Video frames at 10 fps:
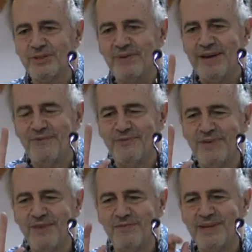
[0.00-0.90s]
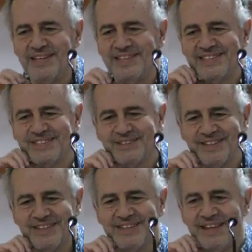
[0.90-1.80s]
Do I have five minutes?
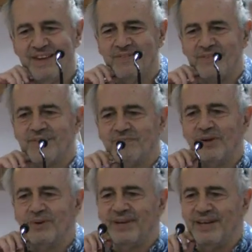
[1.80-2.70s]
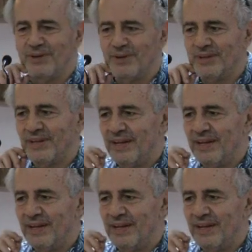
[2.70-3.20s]
Yeah? Okay, good.